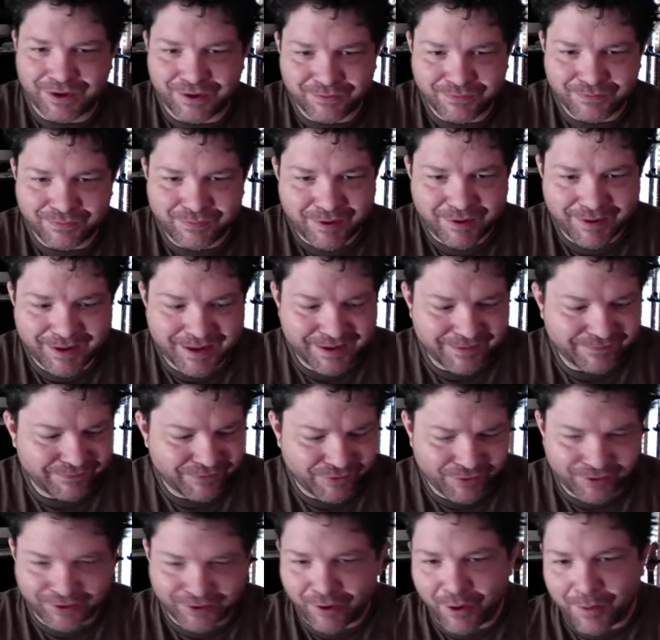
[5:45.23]
probably ain't
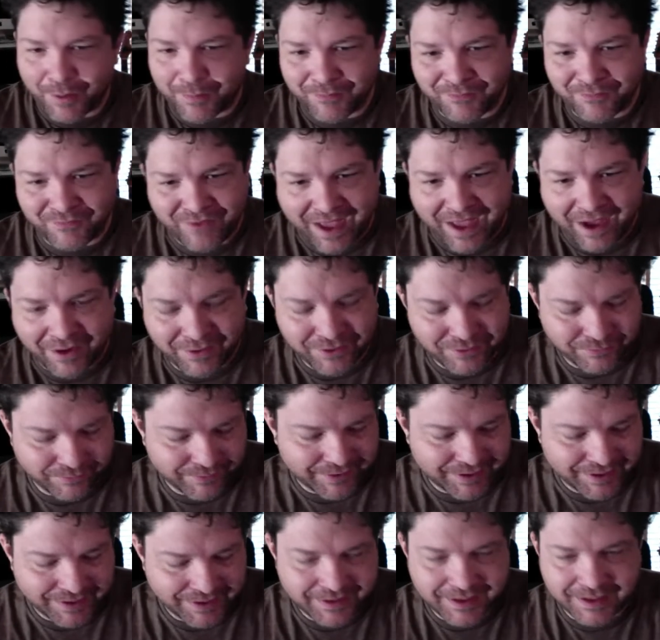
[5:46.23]
going to go up in value or
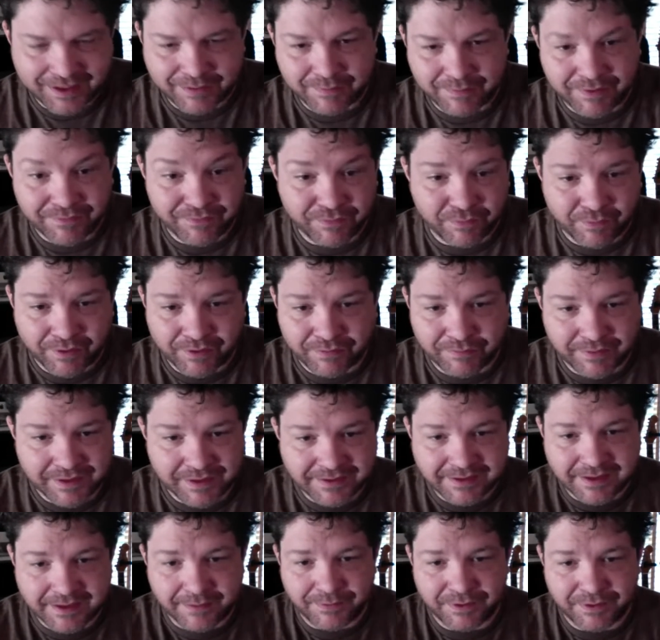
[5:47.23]
anything. But if you want to
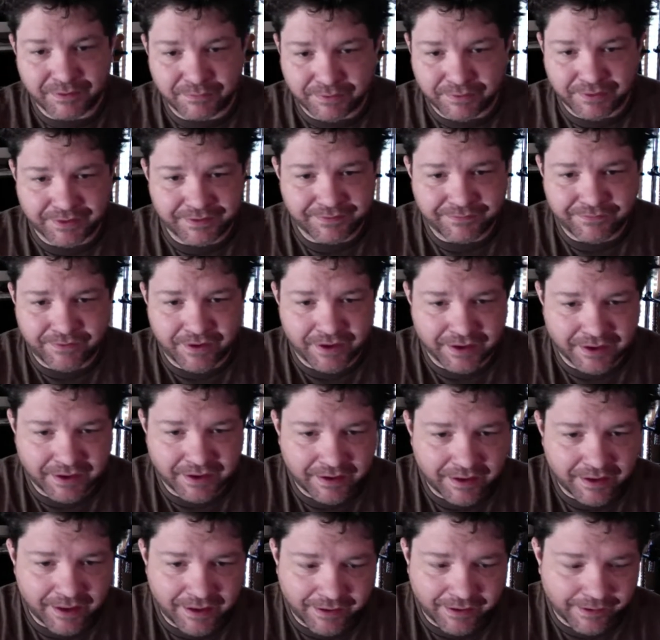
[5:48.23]
read something really fun,
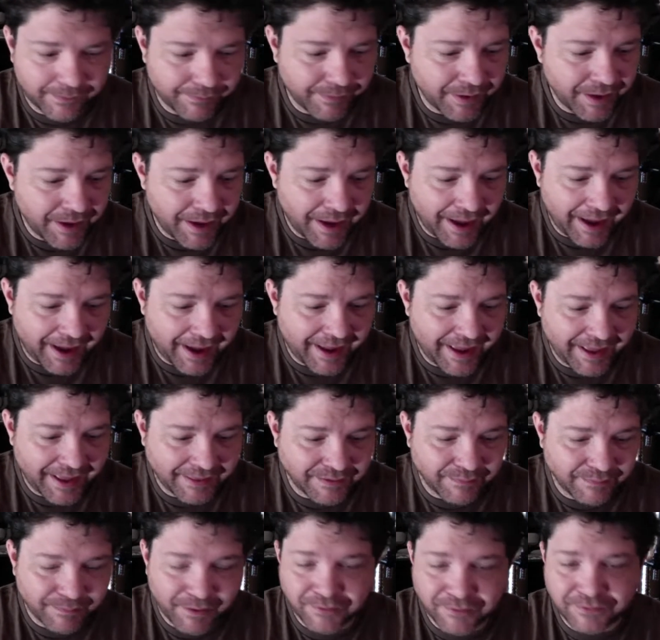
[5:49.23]
I had
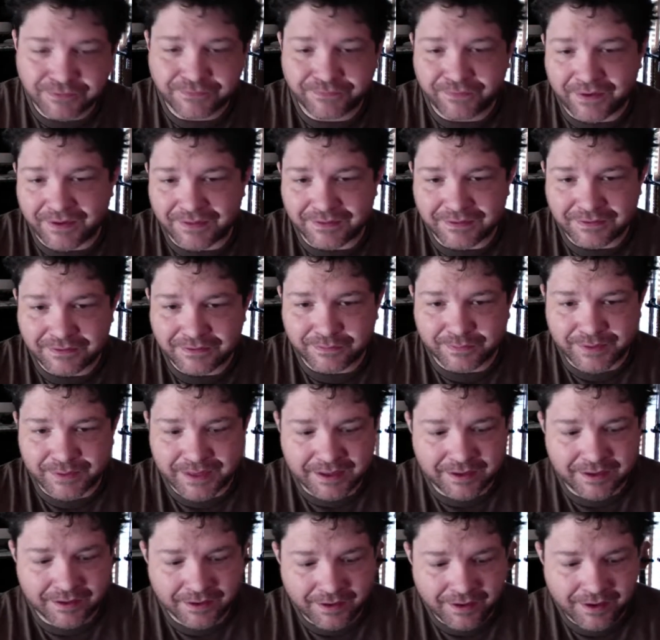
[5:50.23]
the most fun this
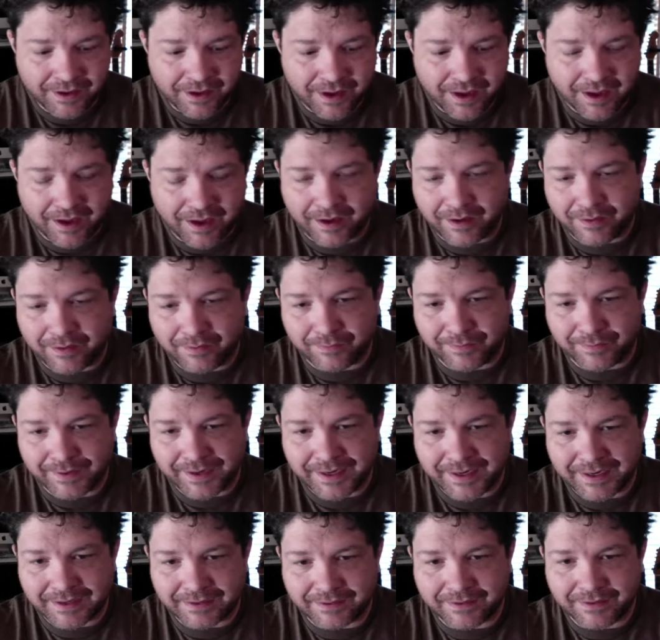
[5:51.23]
week
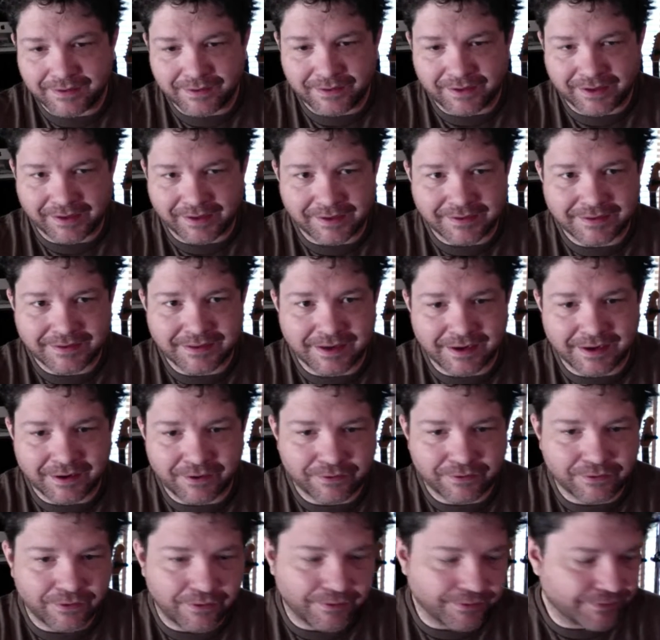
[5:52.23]
reading, like I said,
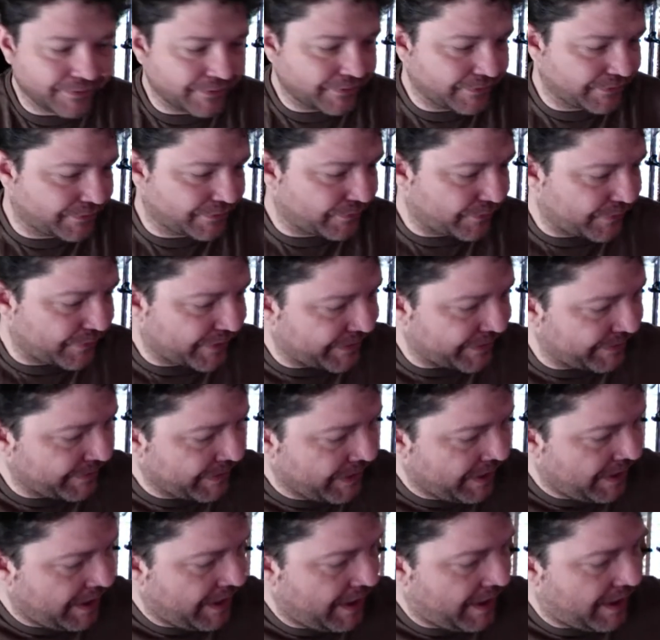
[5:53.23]
Eric Larson's story.
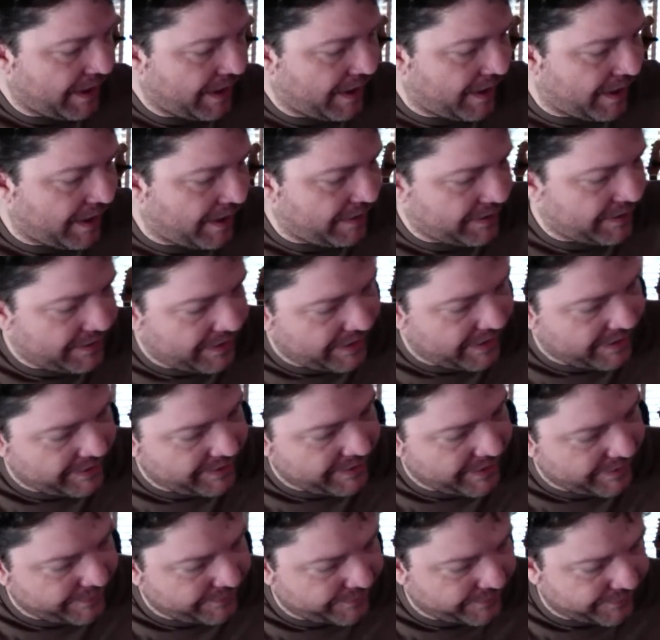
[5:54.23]

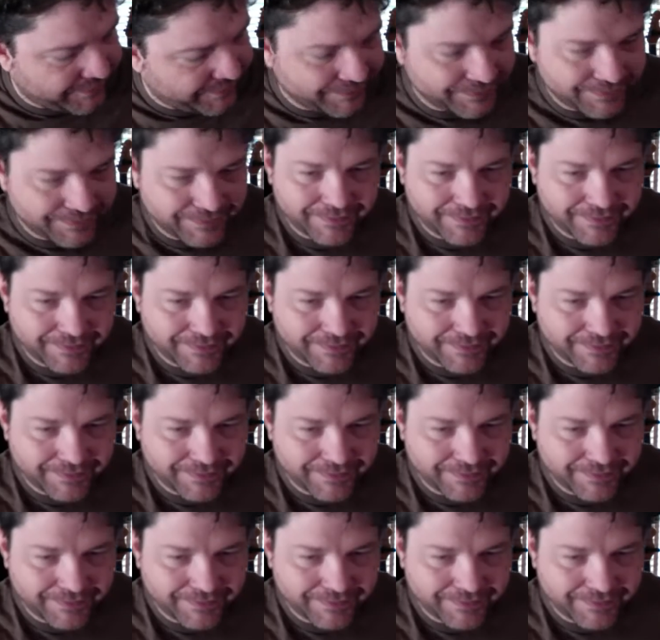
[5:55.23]
Another